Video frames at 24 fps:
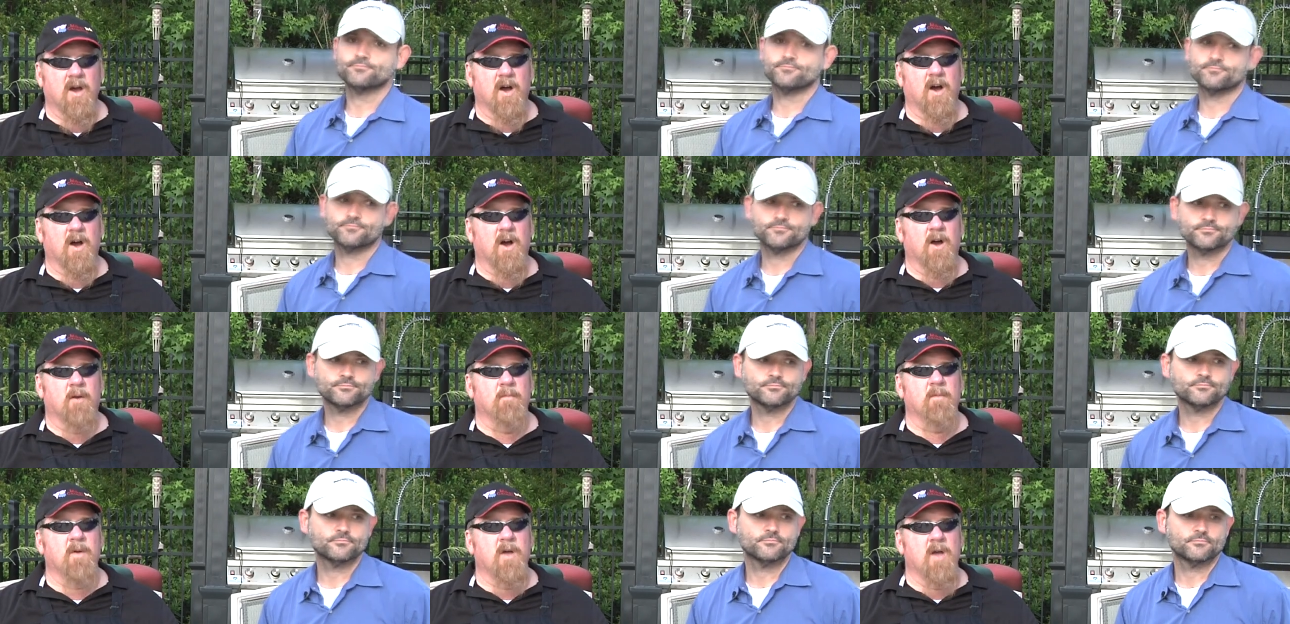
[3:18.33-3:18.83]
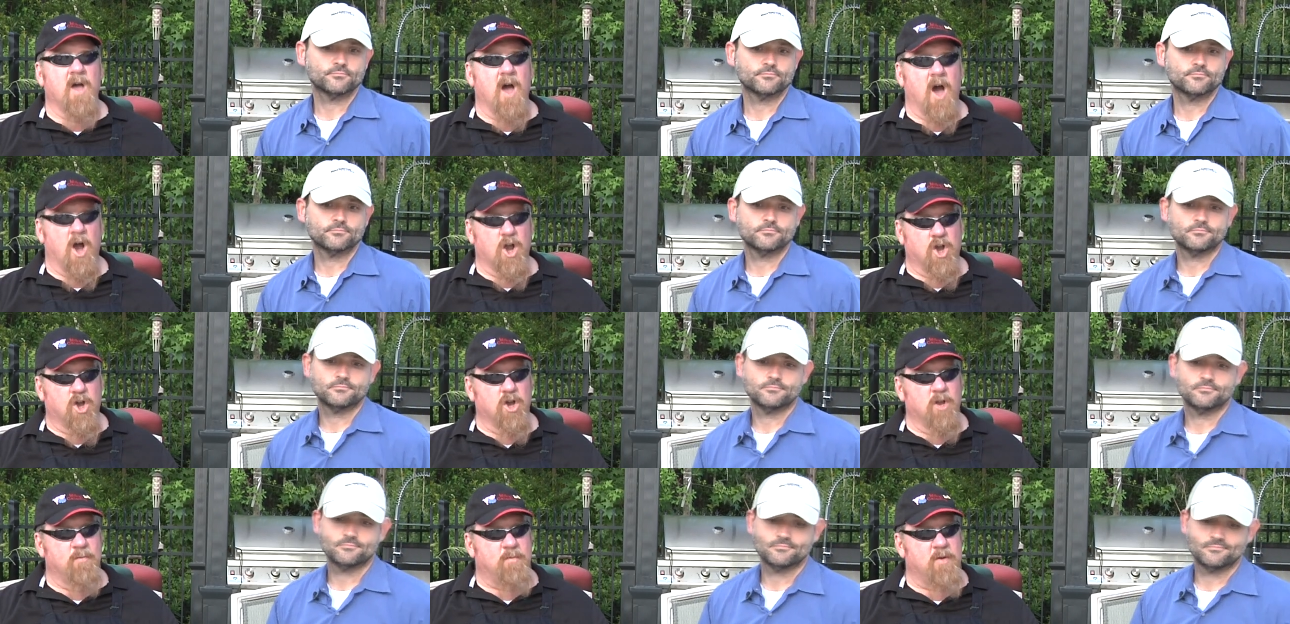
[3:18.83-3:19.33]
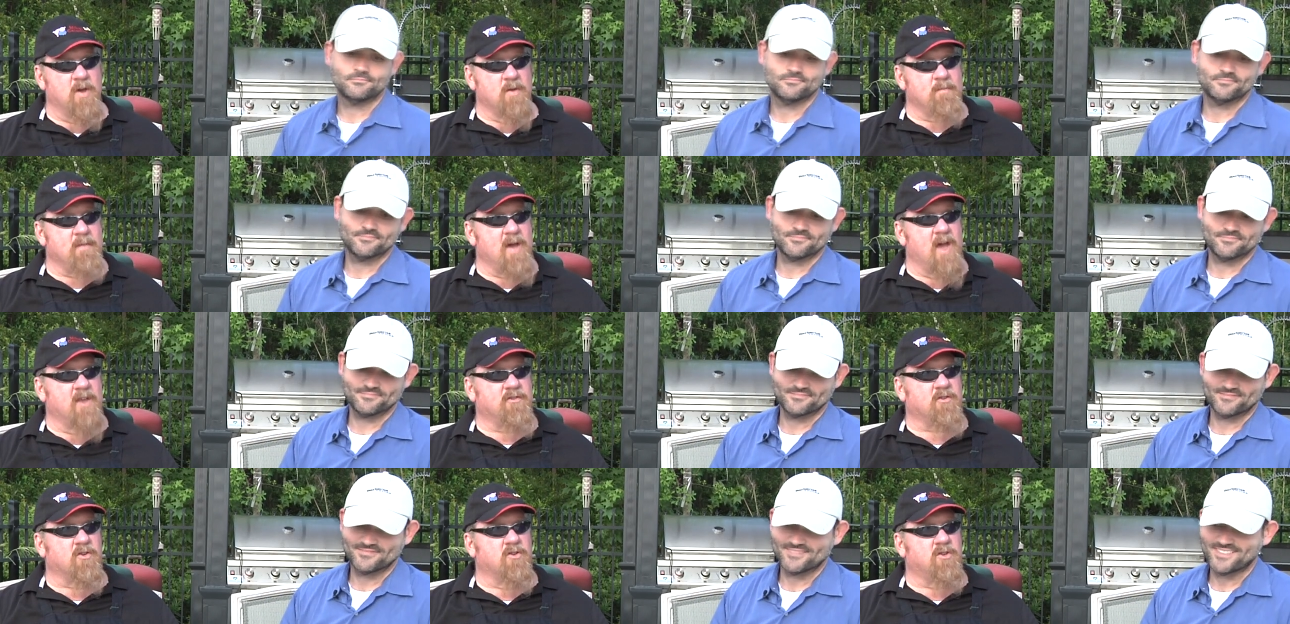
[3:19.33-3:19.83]
Speaker 1: Um, a good
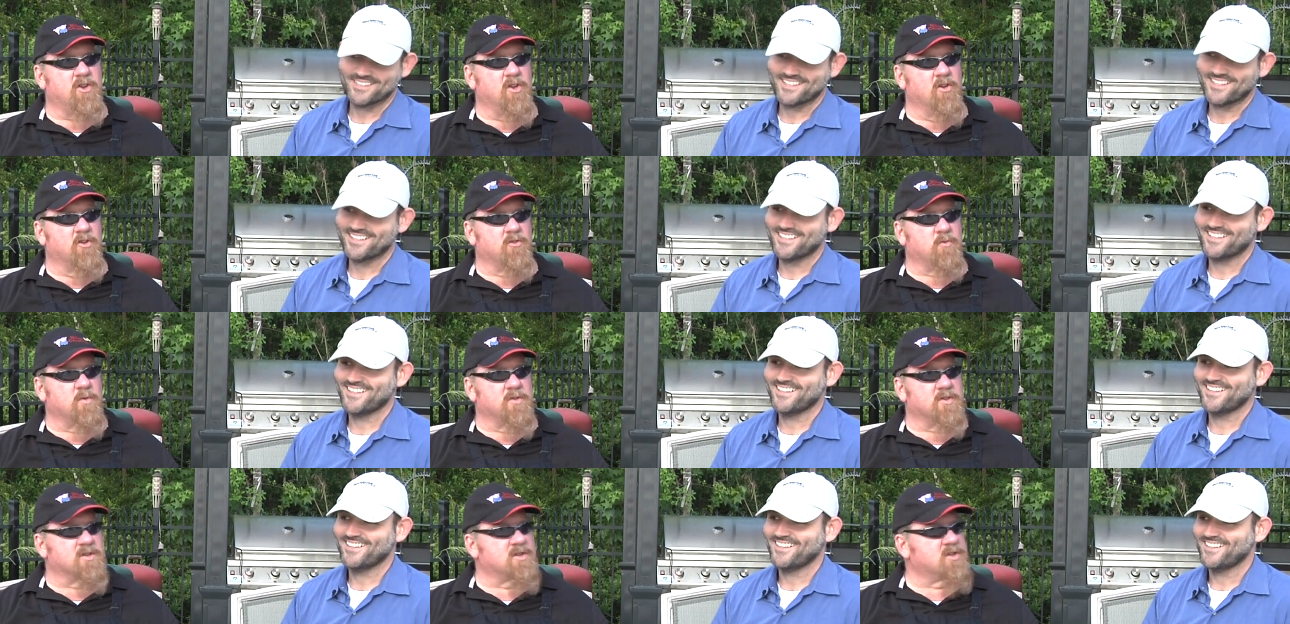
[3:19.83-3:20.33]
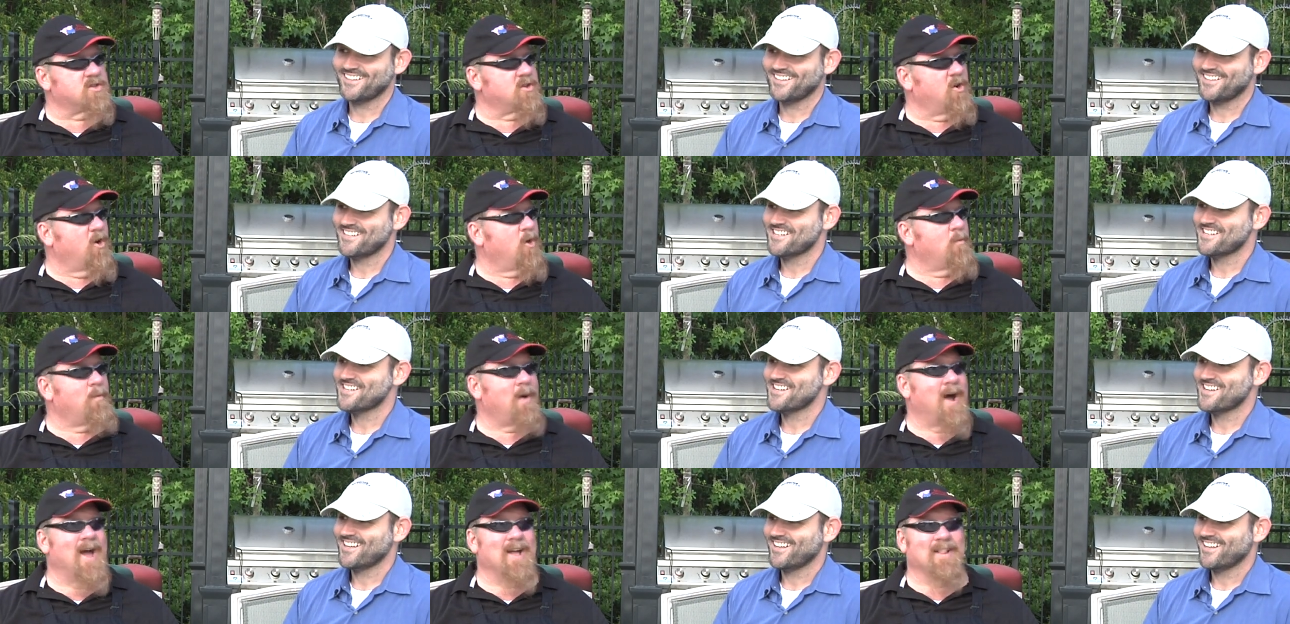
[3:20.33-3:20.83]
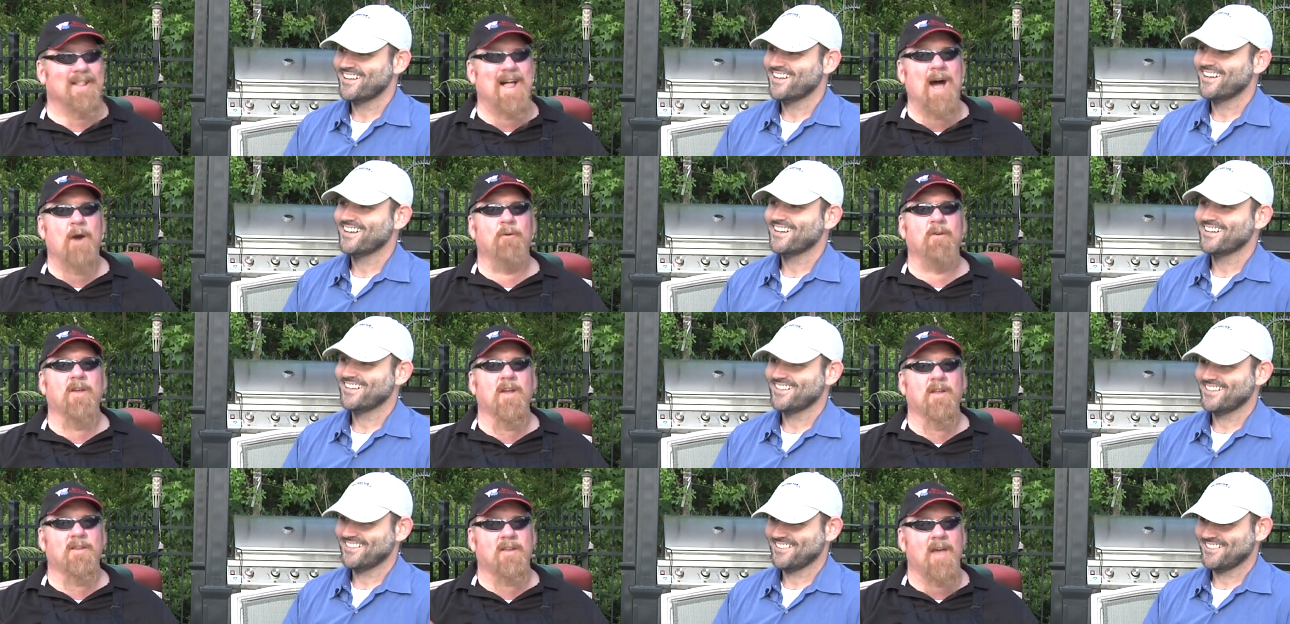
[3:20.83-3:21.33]
pit master deals with the stall by
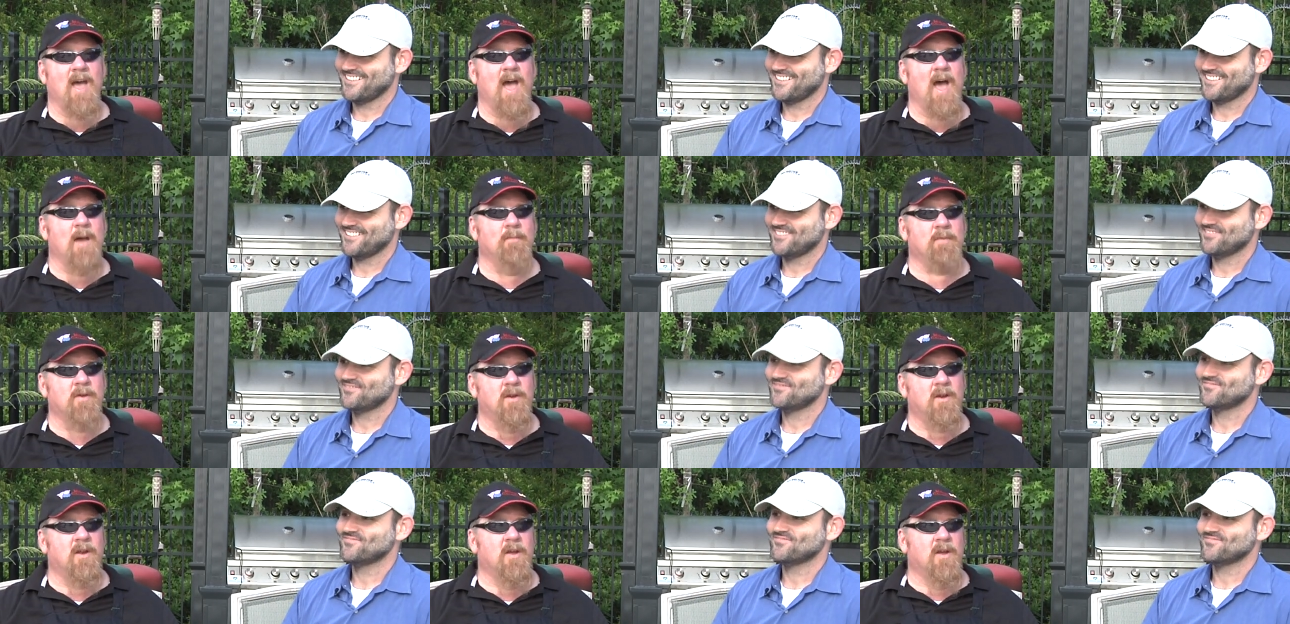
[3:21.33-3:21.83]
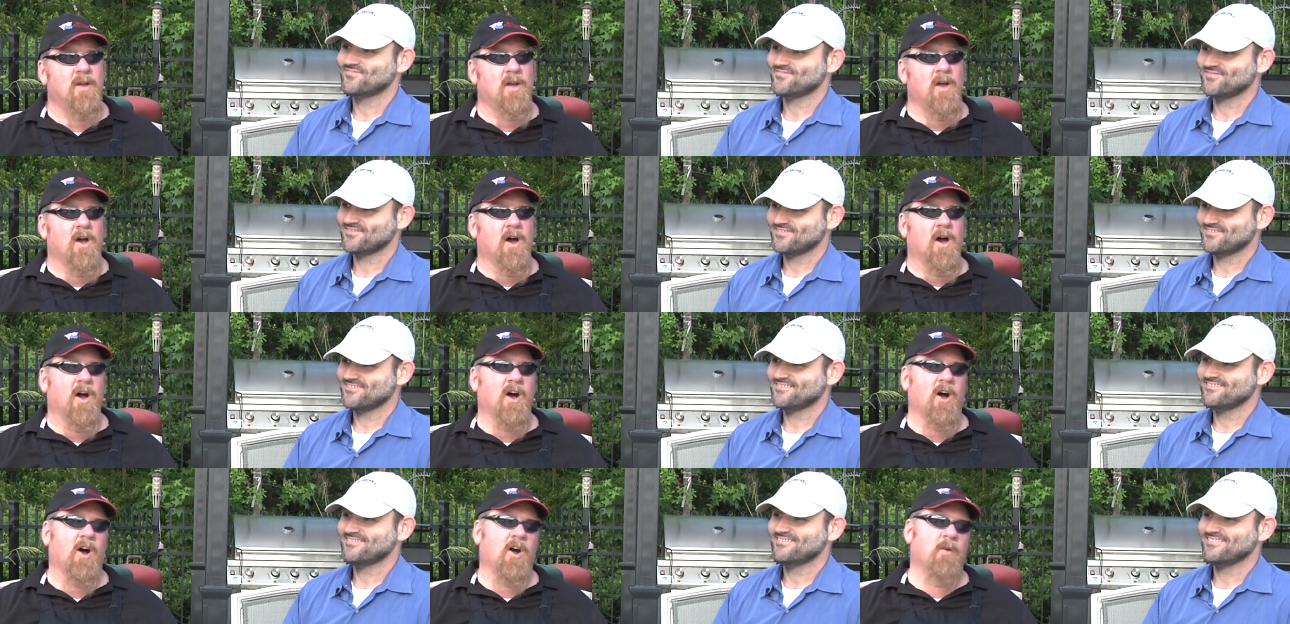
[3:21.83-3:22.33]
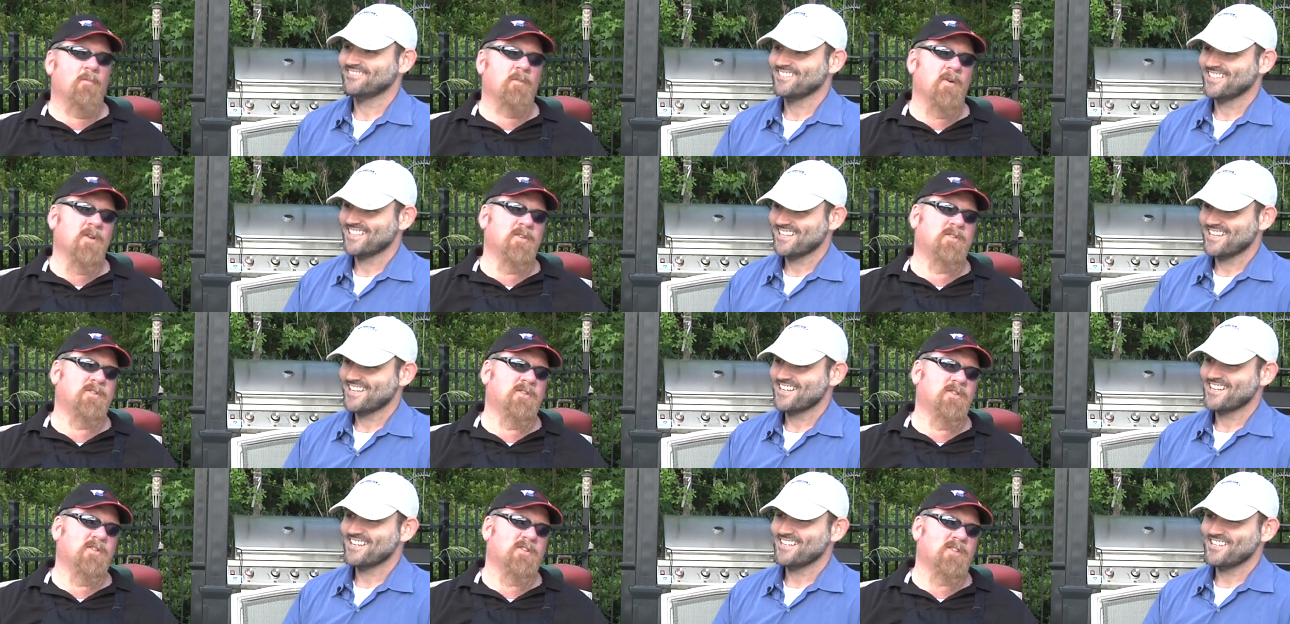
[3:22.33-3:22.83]
allowing it to happen.
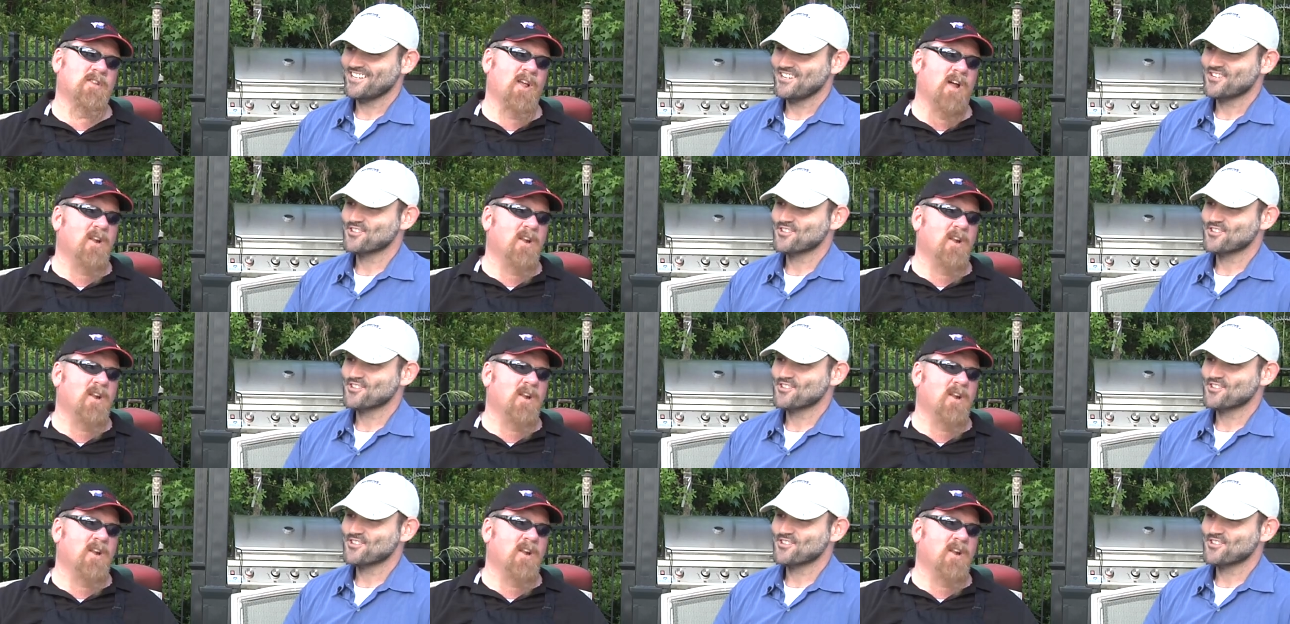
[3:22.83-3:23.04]
Um, it's, it's a